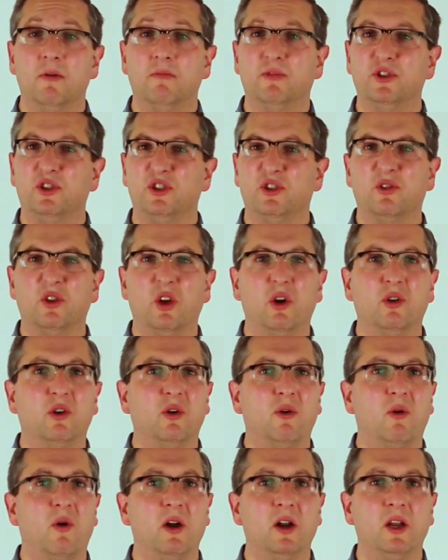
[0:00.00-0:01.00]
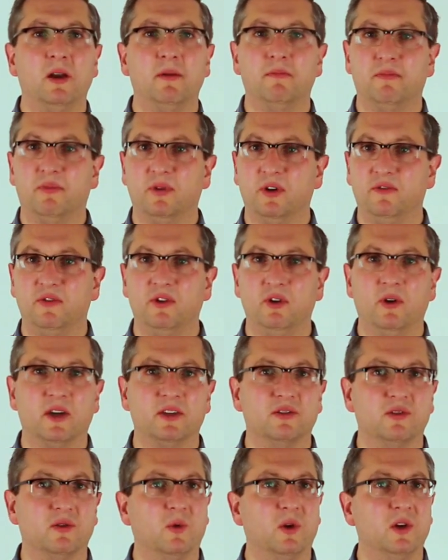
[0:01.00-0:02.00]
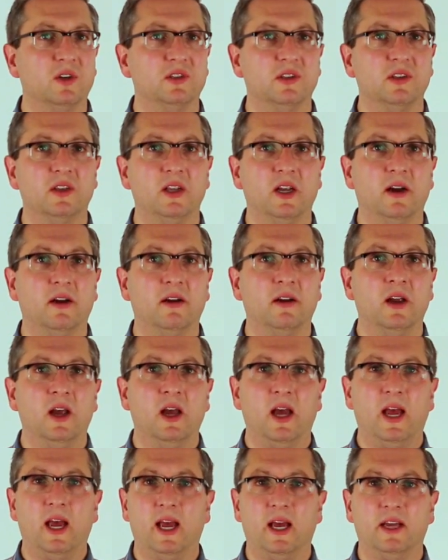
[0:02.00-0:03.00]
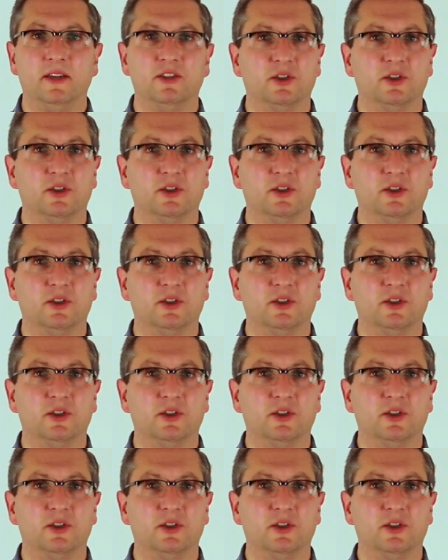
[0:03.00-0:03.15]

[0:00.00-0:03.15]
put your logo on it, put a few extra words in there, and